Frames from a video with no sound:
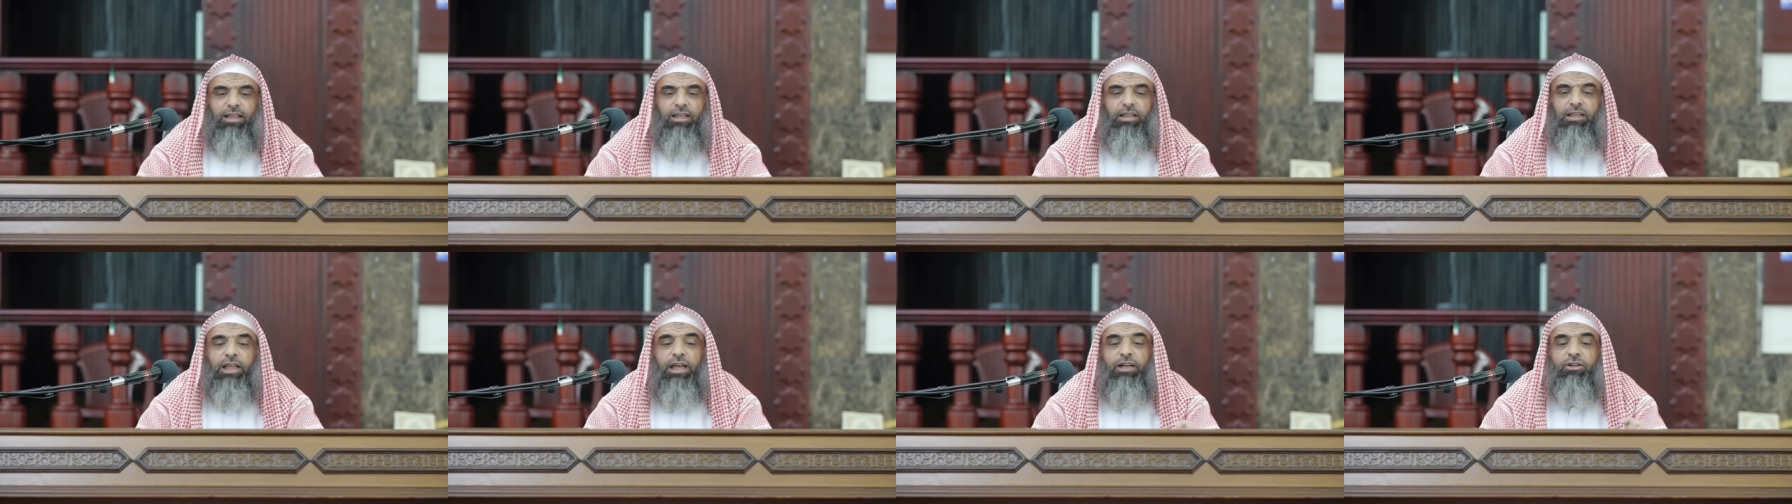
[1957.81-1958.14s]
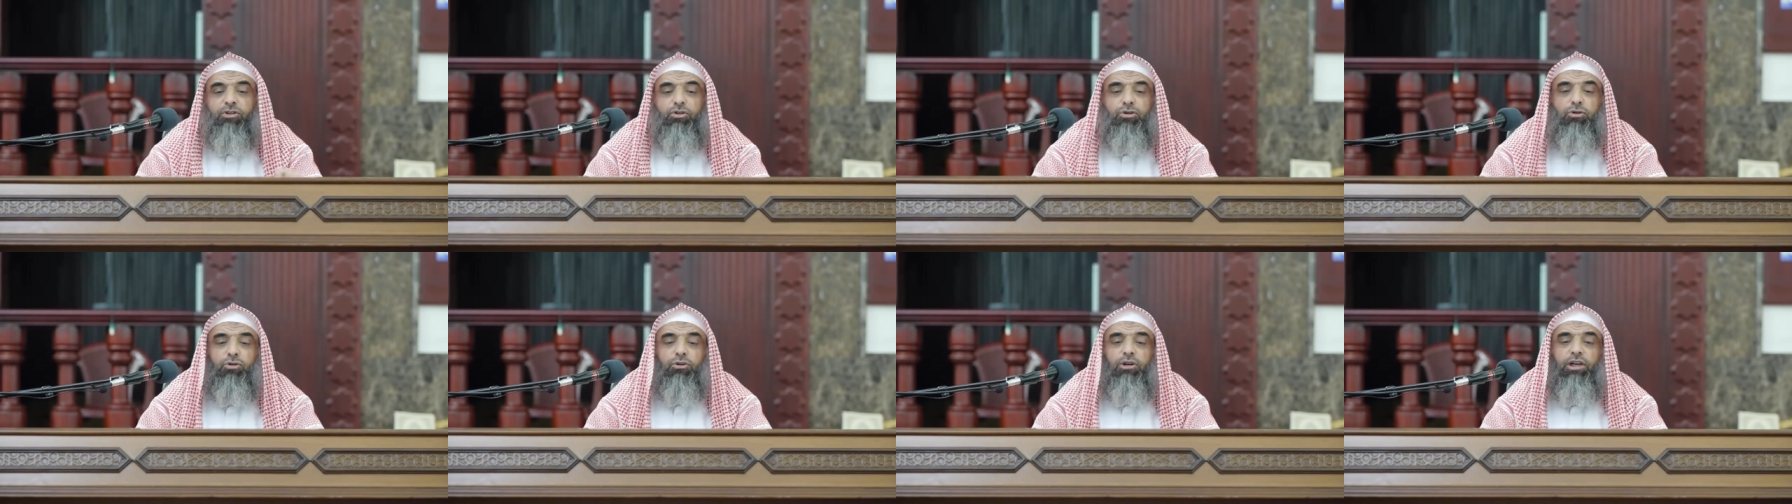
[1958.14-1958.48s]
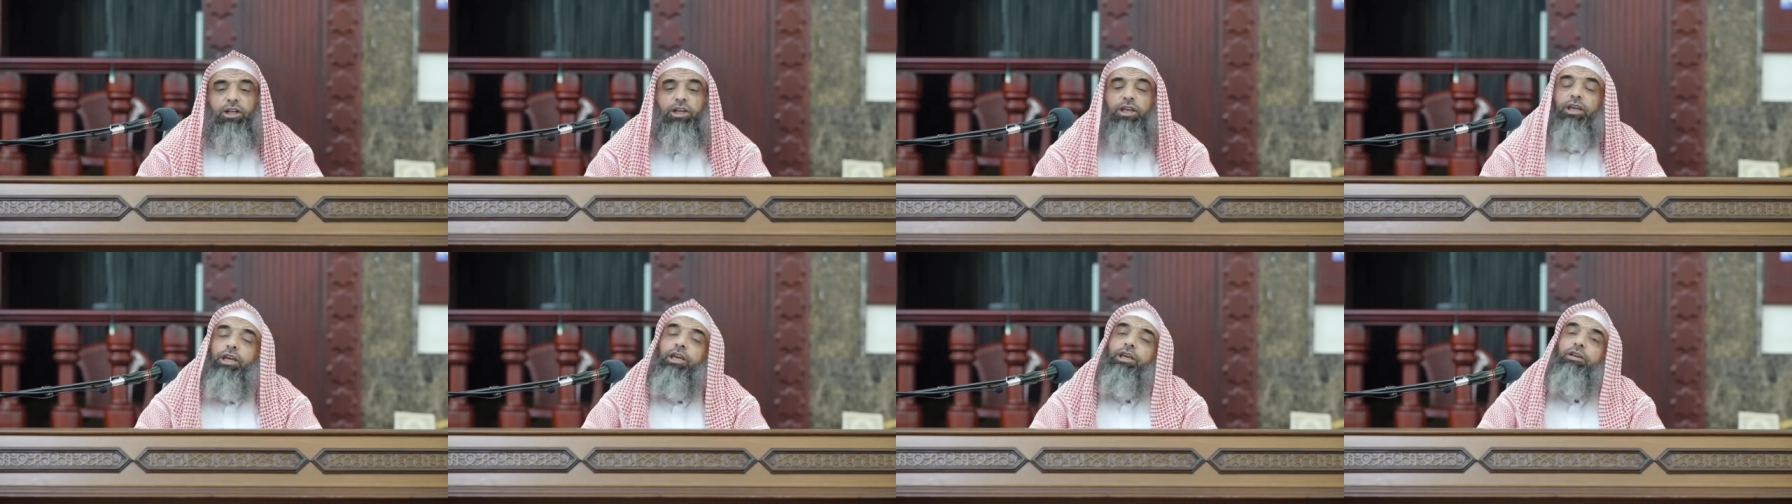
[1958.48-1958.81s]
then
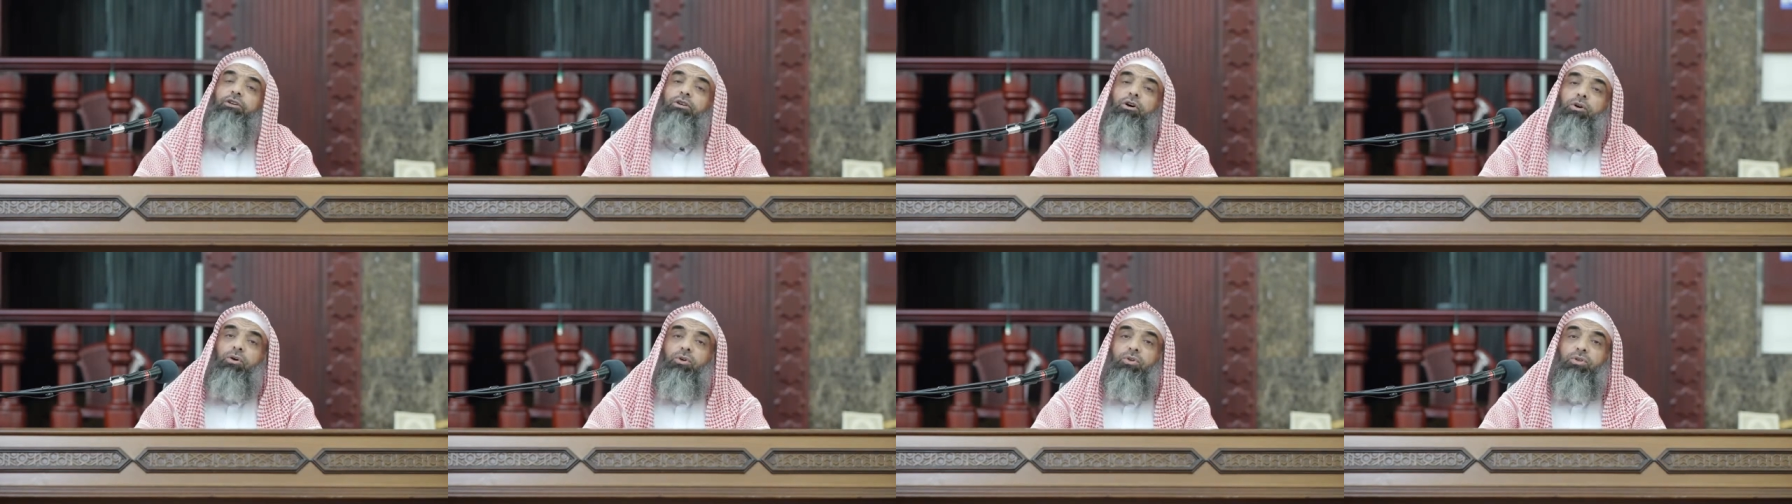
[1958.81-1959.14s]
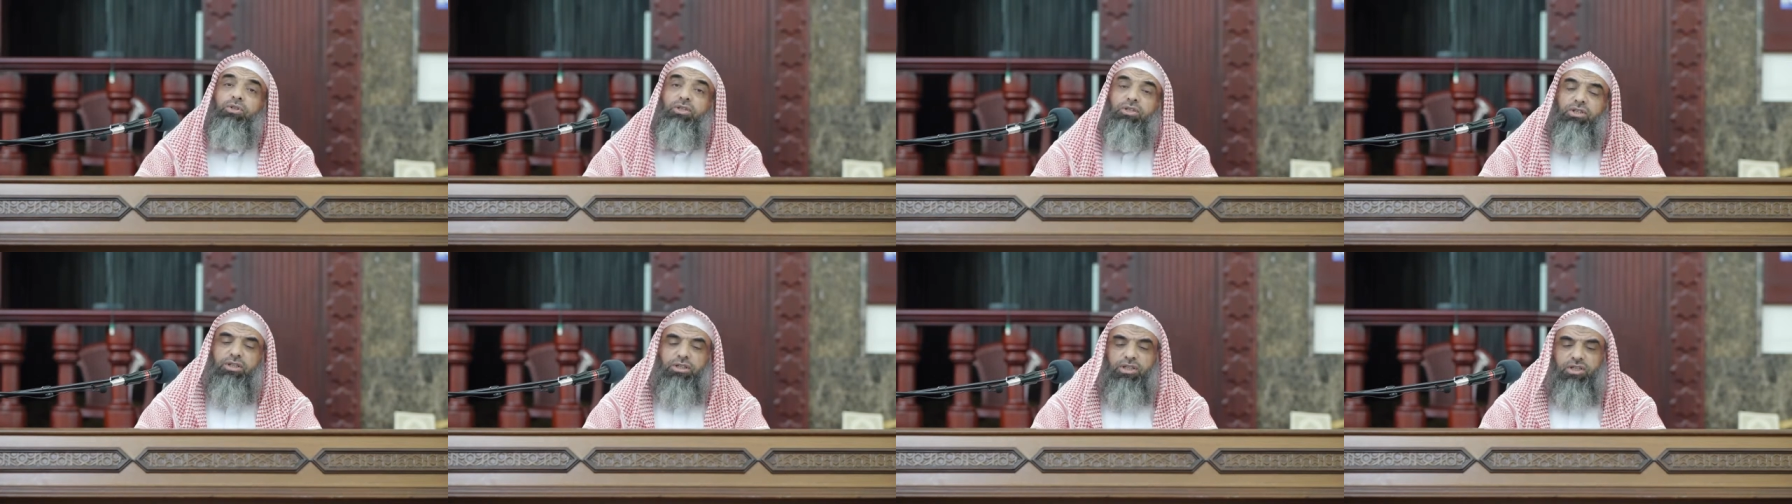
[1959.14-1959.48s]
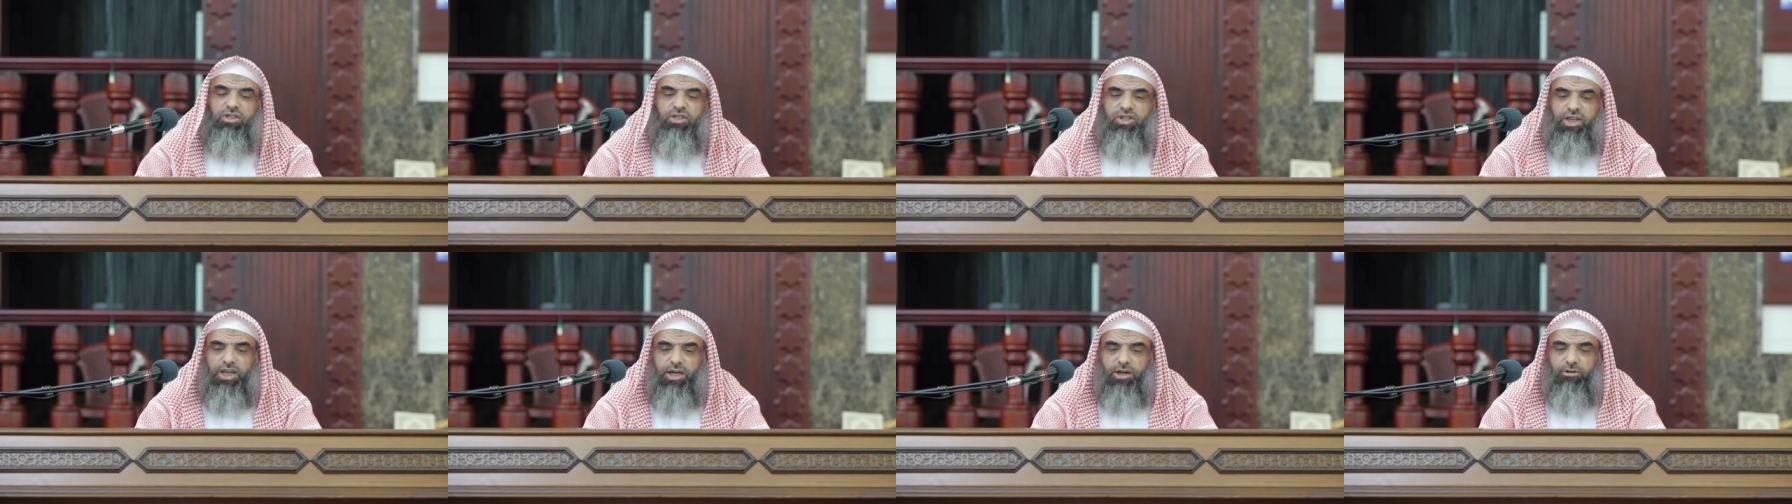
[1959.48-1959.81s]
surely he knows the
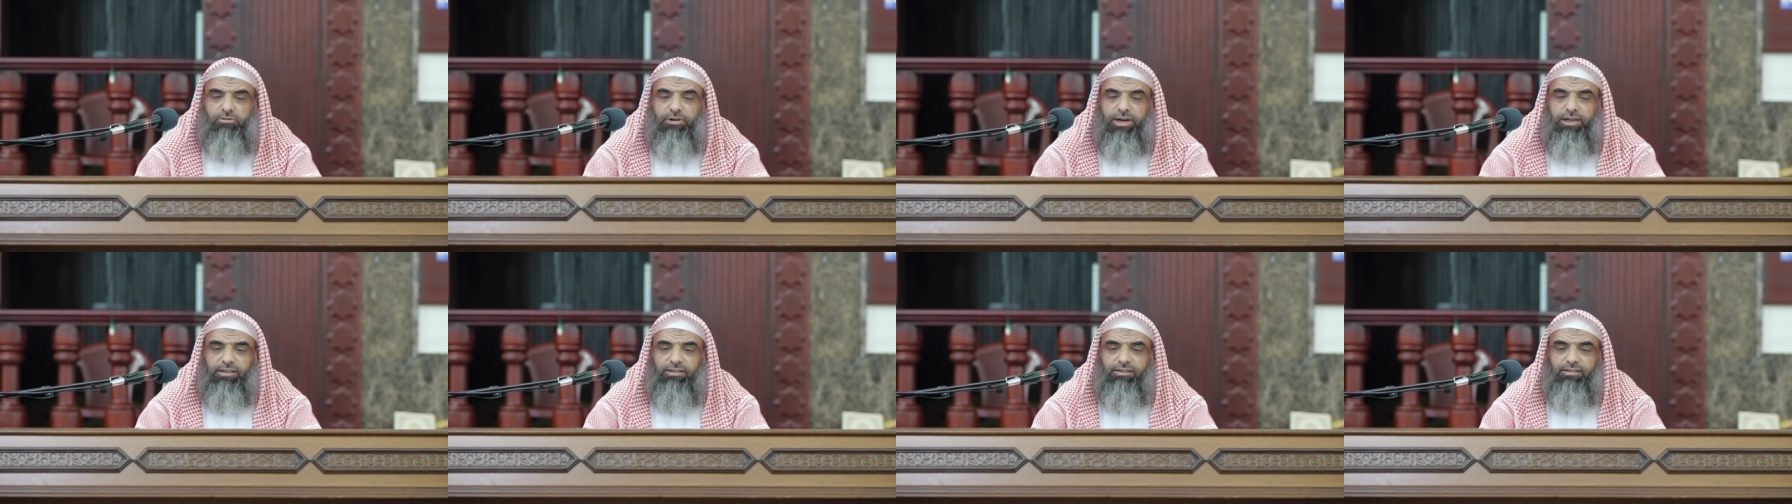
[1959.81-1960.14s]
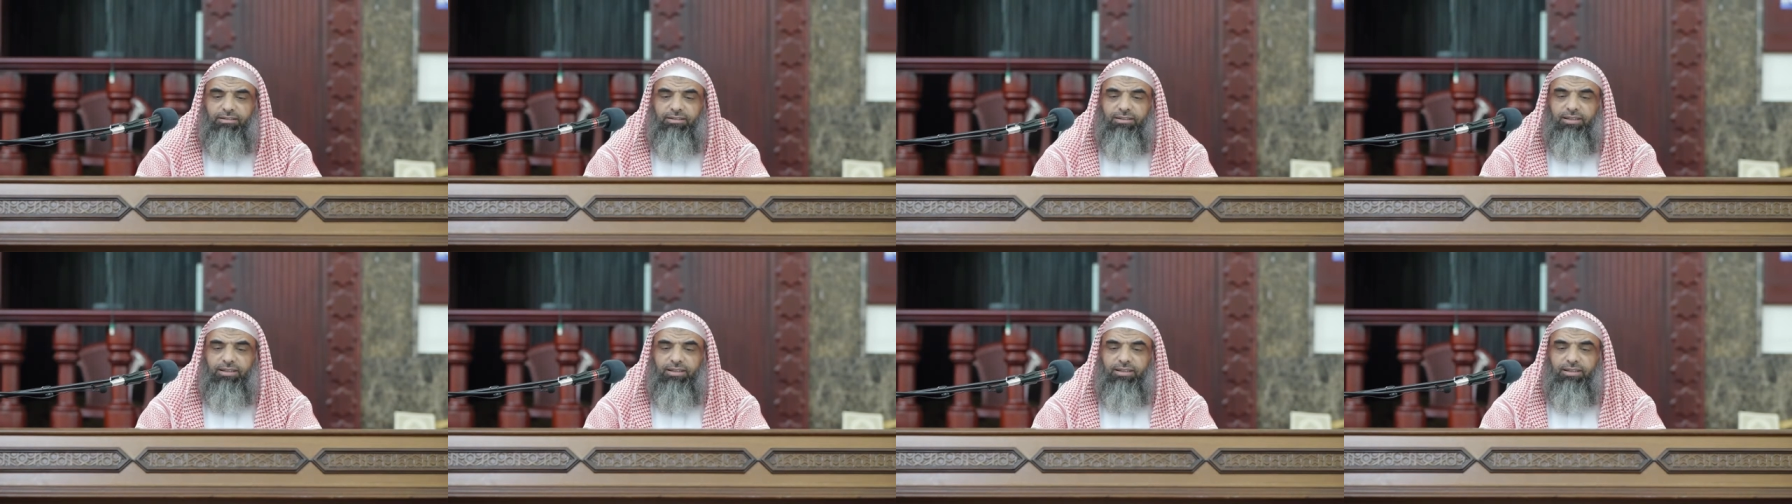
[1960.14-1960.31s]
secret